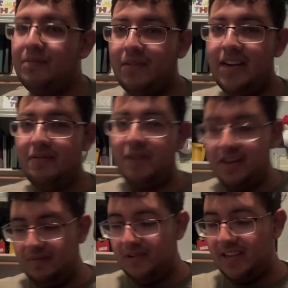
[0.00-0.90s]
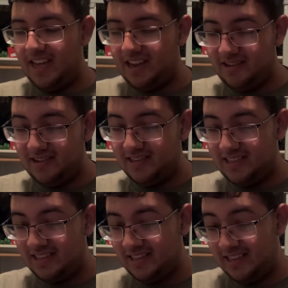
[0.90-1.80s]
random, random. Okay, here
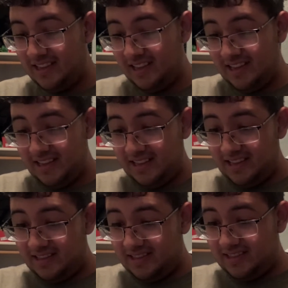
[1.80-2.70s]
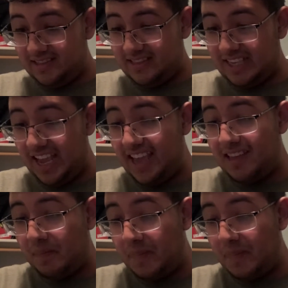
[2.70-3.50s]
goes. Take